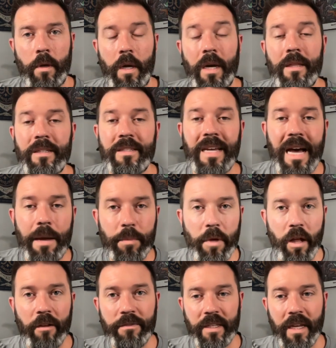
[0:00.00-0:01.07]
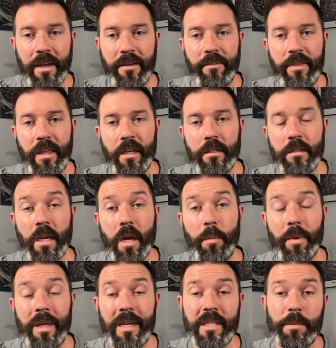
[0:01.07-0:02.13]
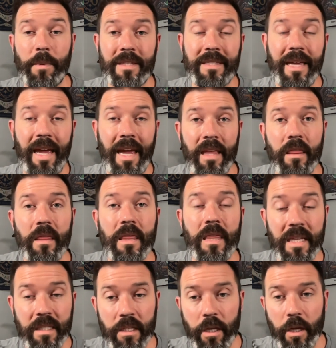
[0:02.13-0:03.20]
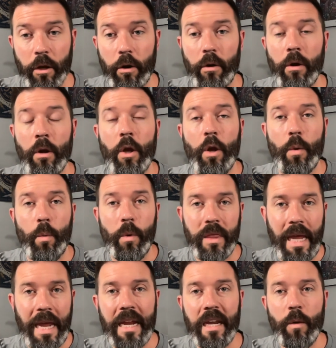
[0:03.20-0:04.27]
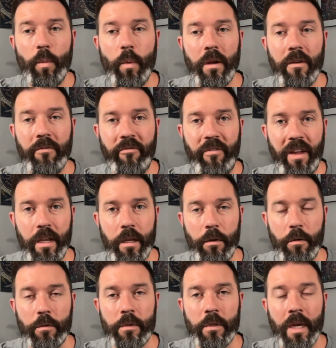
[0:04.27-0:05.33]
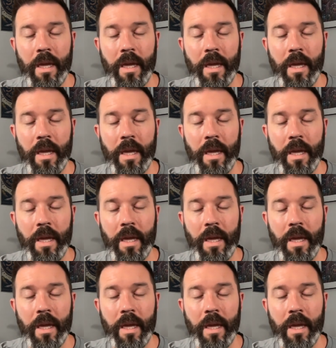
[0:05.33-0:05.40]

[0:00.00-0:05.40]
On the Topgolf side of things, the company expects to end this year with 81 venues.